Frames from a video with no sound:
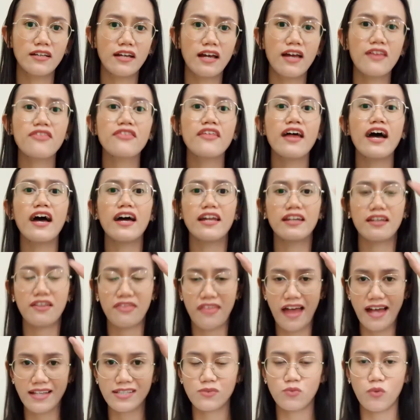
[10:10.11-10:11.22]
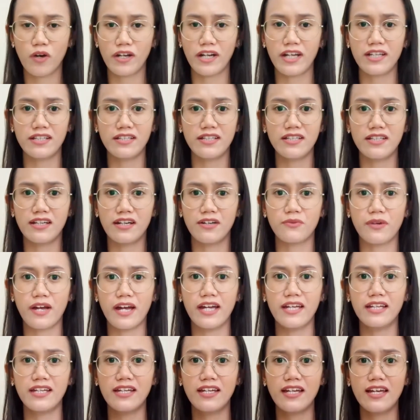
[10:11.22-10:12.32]
And then that's one idea,
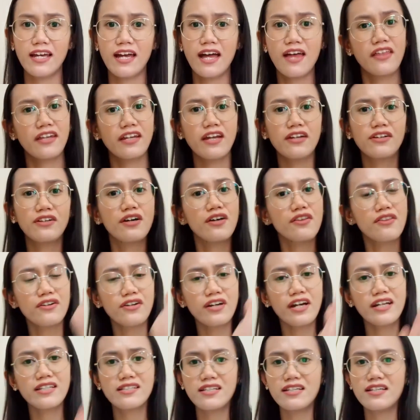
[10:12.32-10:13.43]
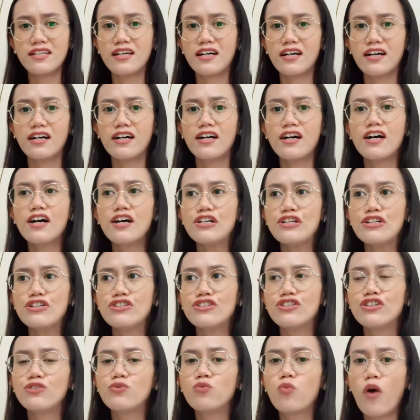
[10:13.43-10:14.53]
right? And then another idea
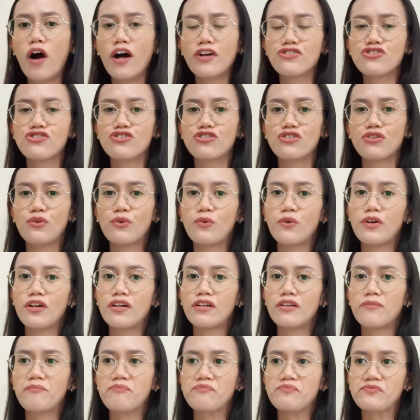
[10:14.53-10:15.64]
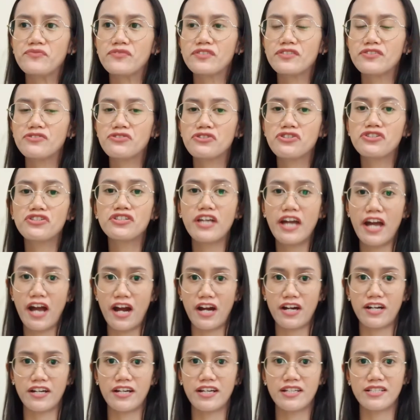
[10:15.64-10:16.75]
you'd want to
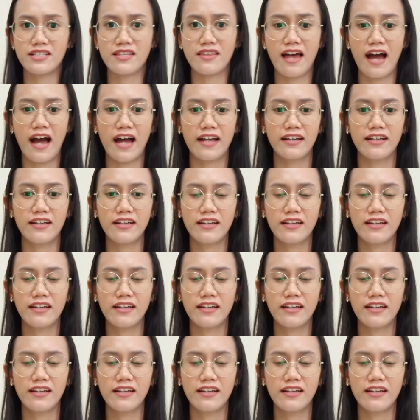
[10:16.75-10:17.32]
share is that